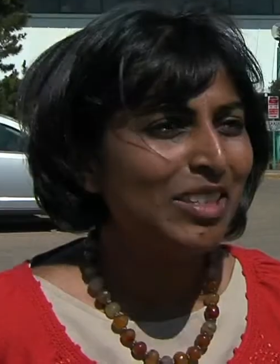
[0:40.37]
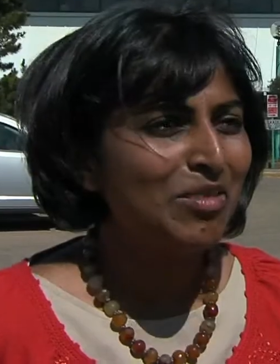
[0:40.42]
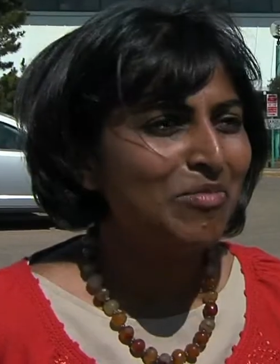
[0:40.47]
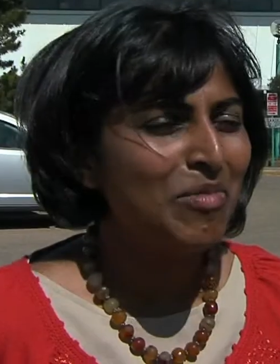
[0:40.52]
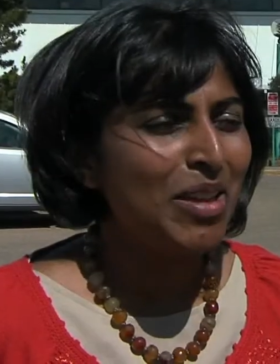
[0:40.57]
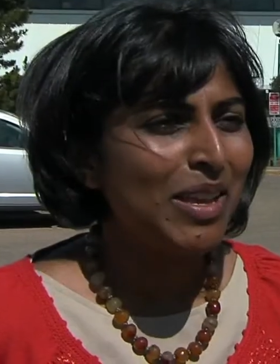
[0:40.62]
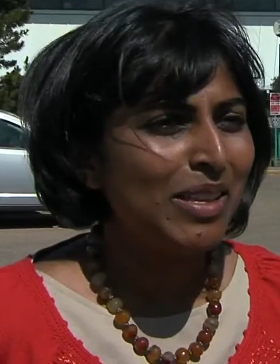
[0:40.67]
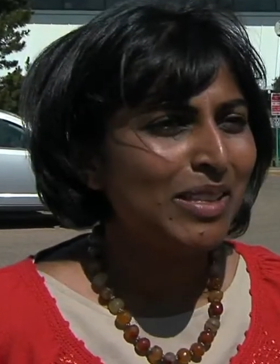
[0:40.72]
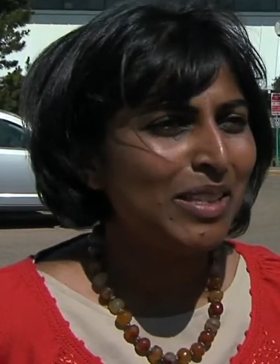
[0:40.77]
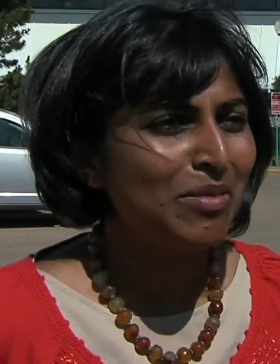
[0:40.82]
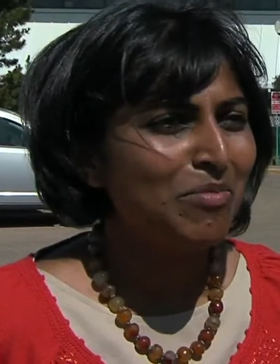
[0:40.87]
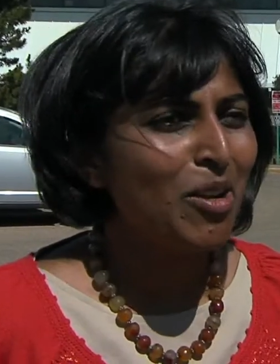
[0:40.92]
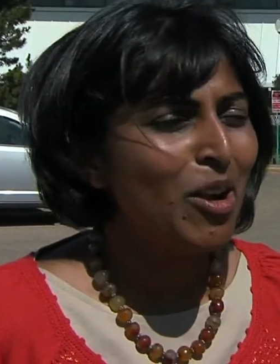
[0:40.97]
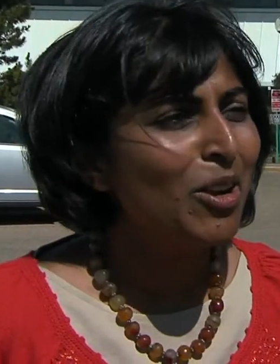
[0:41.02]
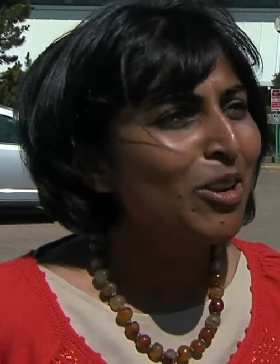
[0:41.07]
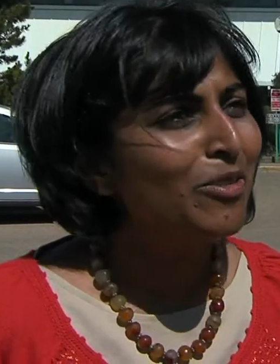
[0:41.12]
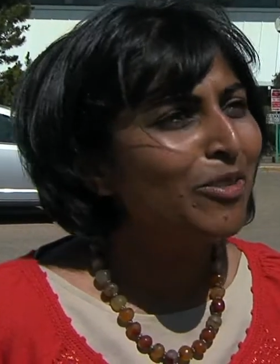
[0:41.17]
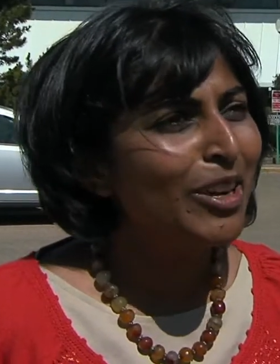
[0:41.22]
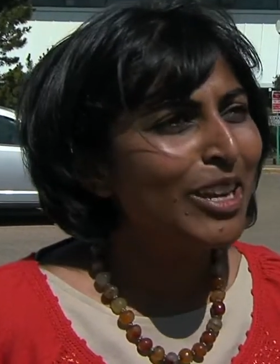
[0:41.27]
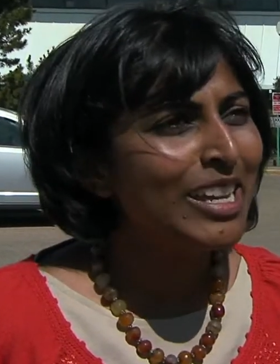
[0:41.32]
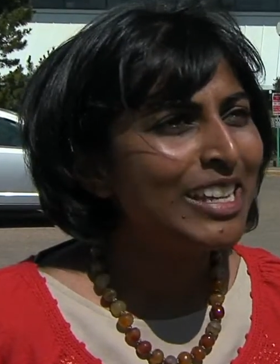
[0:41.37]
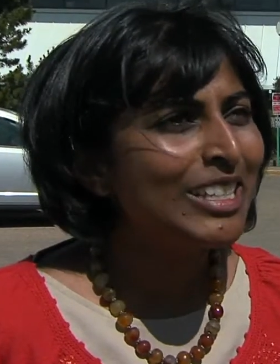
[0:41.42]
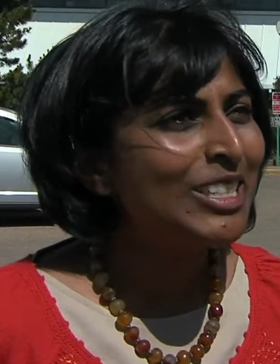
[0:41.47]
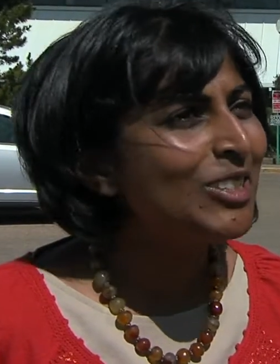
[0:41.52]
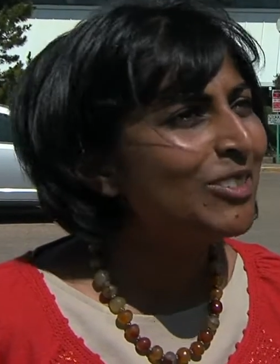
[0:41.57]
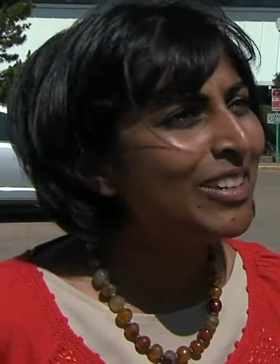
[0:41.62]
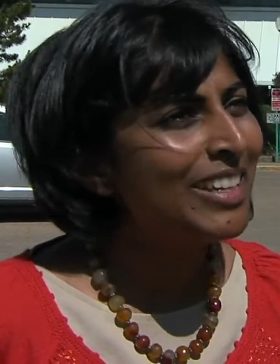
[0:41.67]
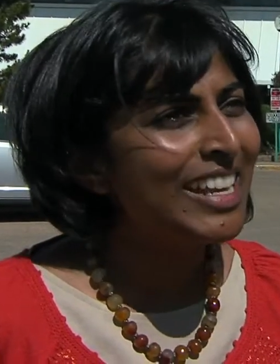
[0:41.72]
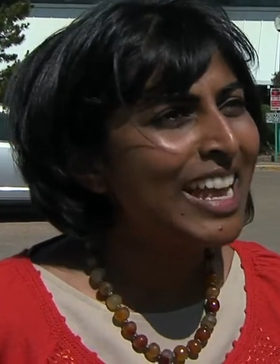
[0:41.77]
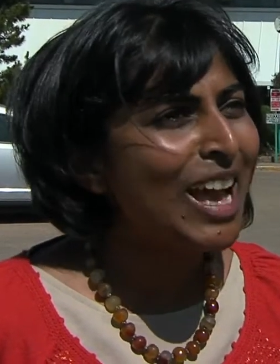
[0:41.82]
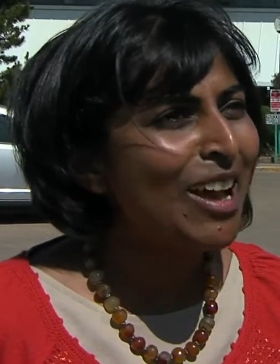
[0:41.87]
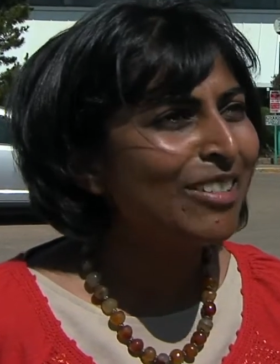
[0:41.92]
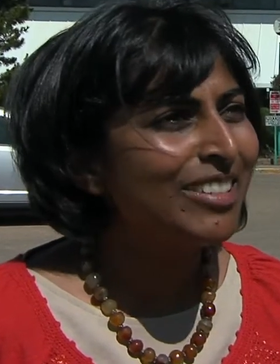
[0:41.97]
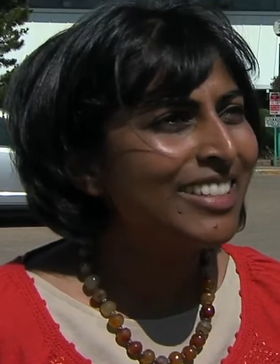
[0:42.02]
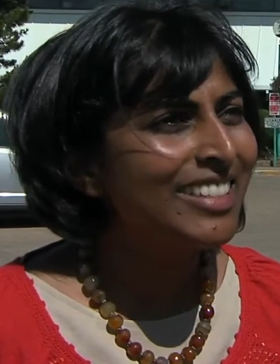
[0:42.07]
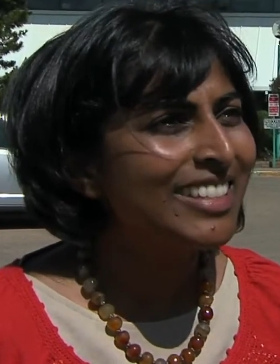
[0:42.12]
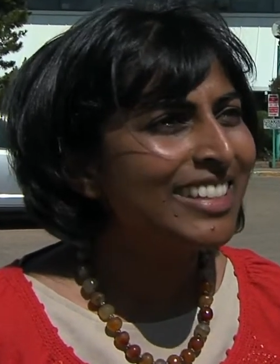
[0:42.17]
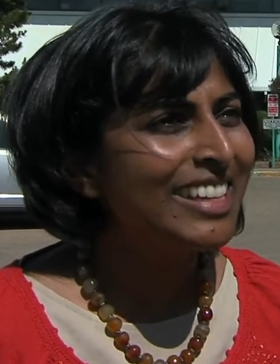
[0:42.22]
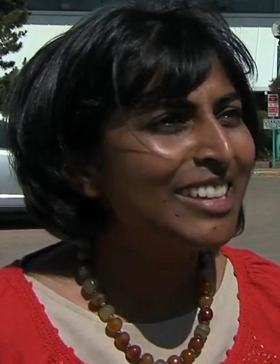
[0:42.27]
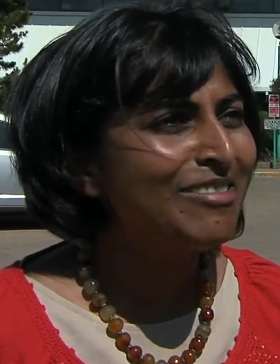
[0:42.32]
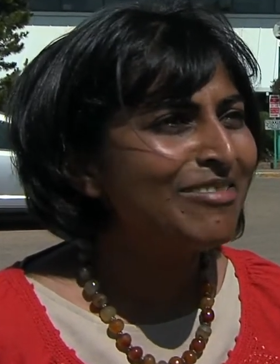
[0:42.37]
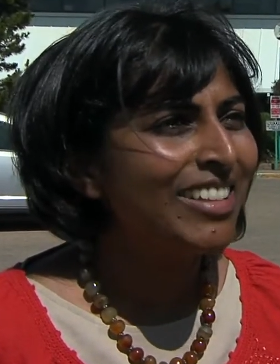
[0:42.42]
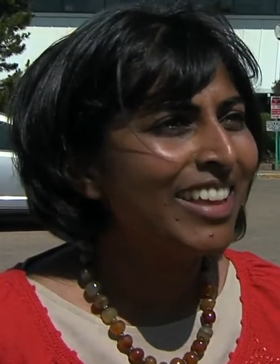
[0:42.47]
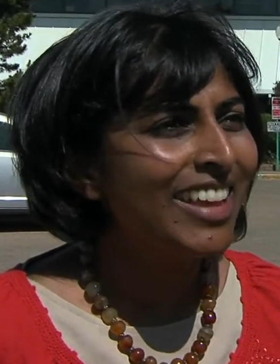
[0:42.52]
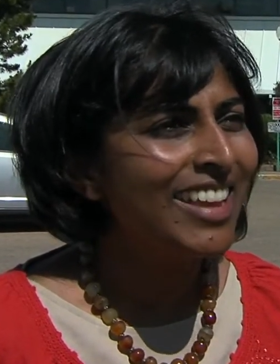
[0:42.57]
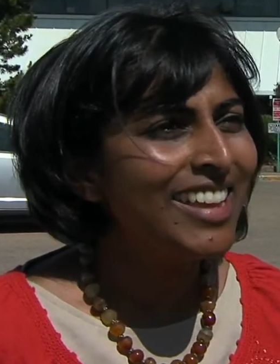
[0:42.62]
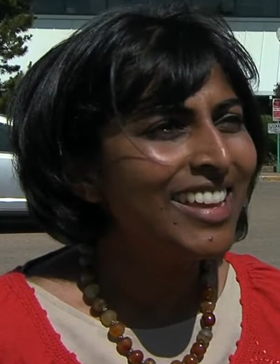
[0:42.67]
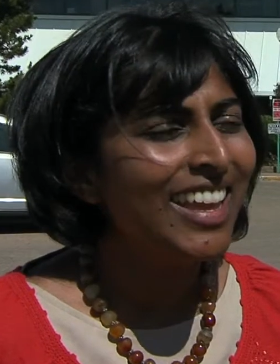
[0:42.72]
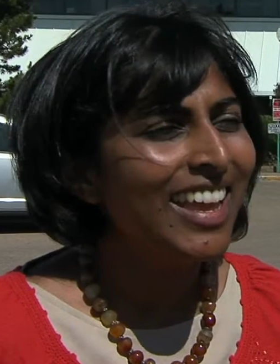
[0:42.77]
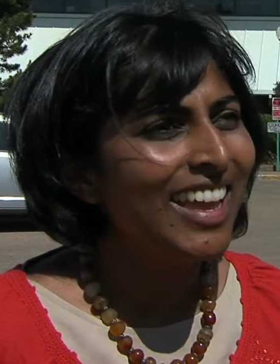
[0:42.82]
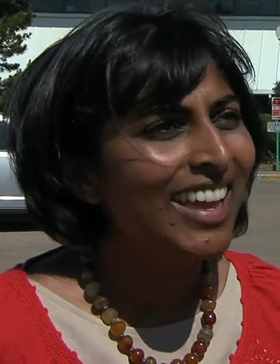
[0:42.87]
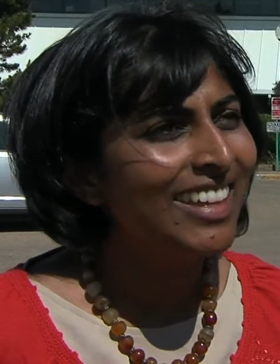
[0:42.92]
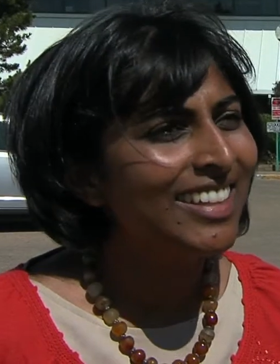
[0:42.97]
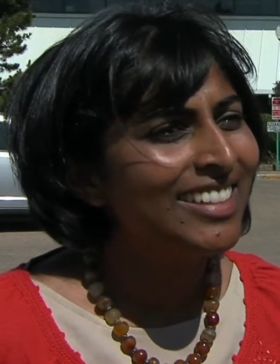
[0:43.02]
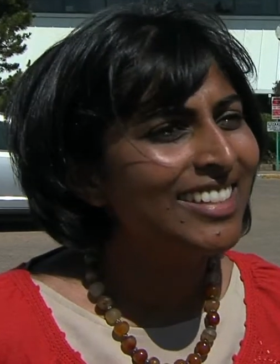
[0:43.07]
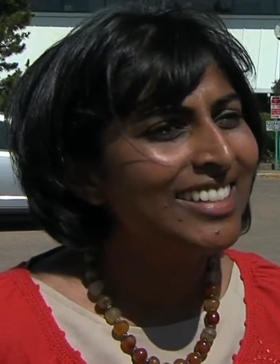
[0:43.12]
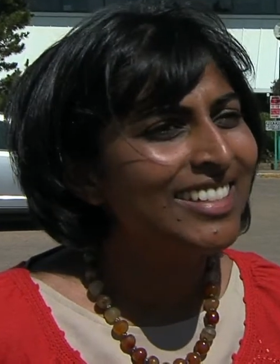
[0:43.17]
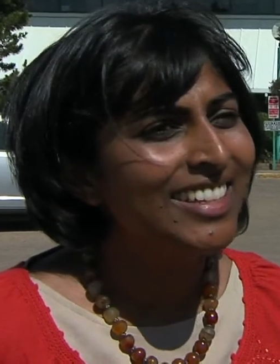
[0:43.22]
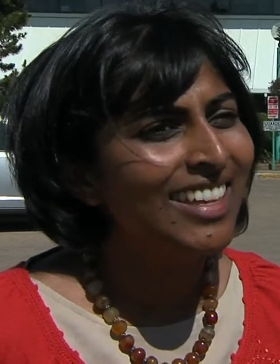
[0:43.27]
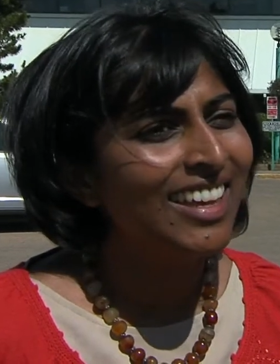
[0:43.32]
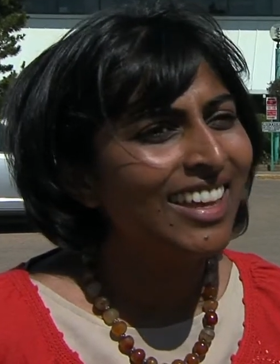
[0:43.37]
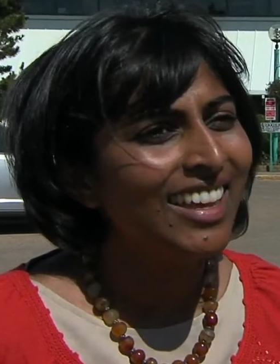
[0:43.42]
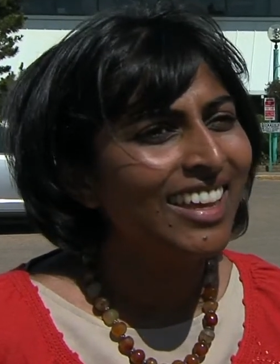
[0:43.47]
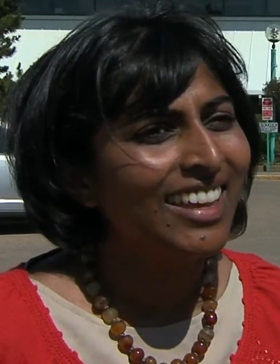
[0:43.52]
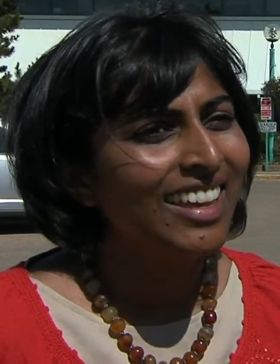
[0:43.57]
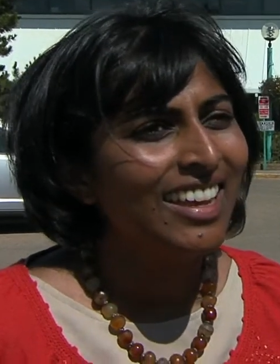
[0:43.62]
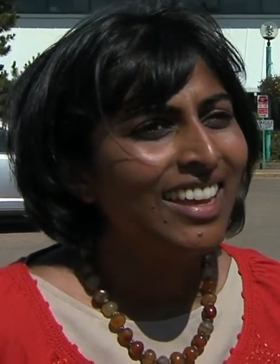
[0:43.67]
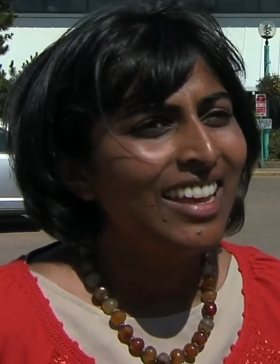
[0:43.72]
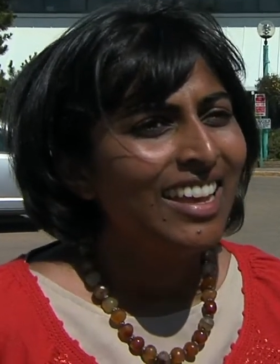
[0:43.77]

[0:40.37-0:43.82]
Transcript: an amazing part of our history now in Slave Lake and uh,